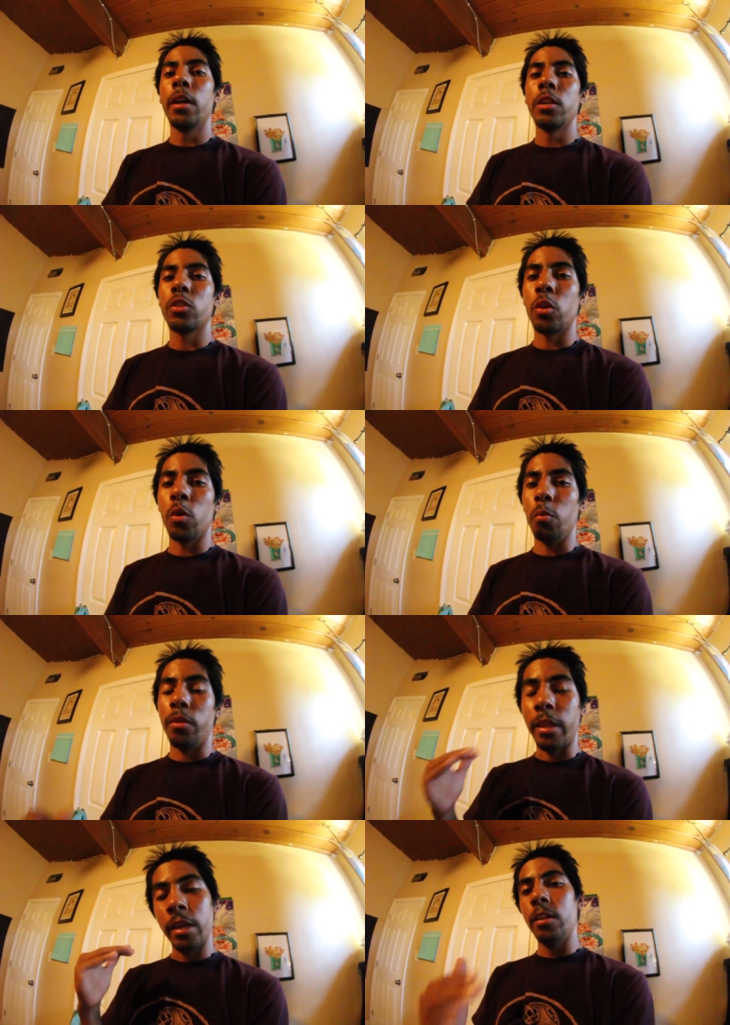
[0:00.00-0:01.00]
So
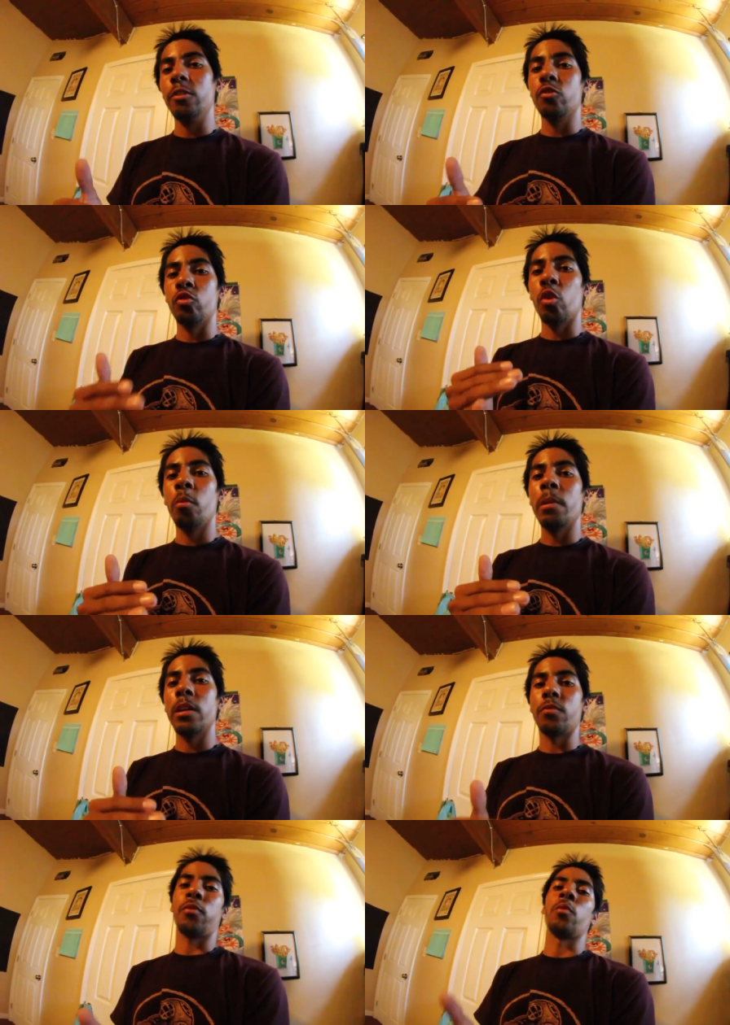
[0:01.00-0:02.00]
thank you so
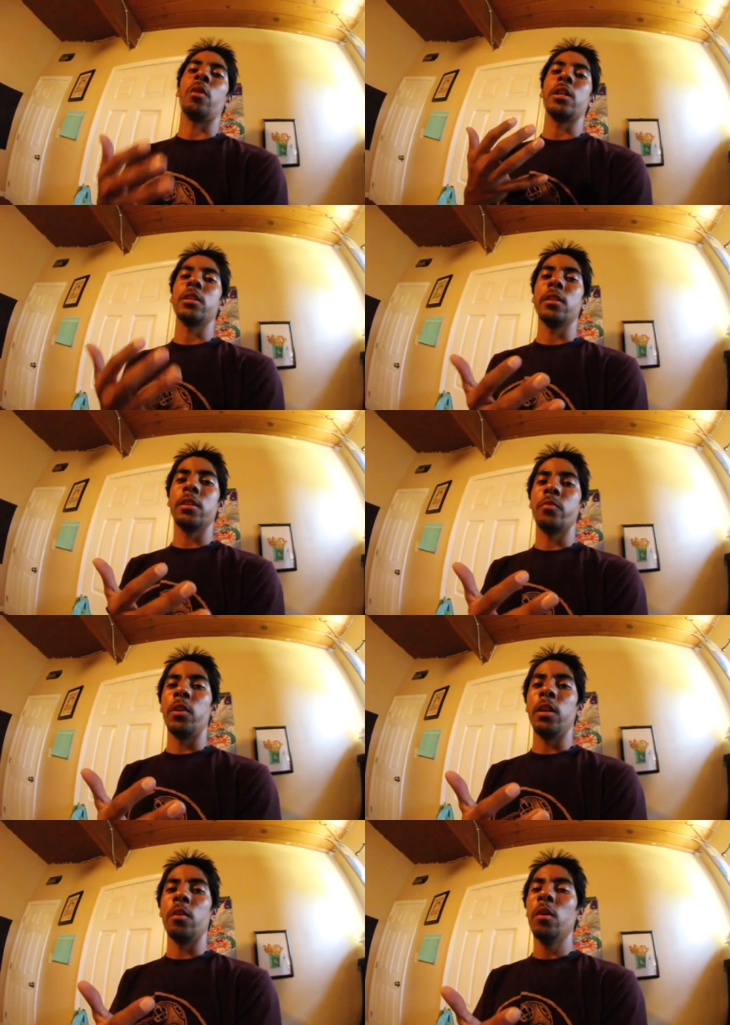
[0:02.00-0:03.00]
much for watching this
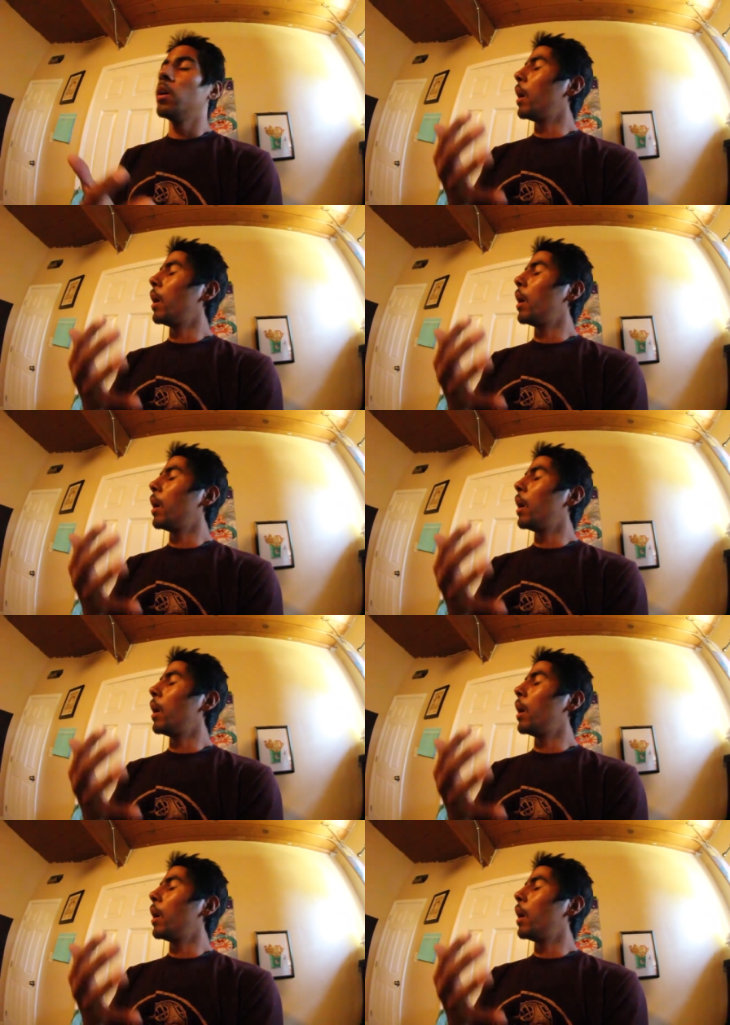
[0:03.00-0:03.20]
video.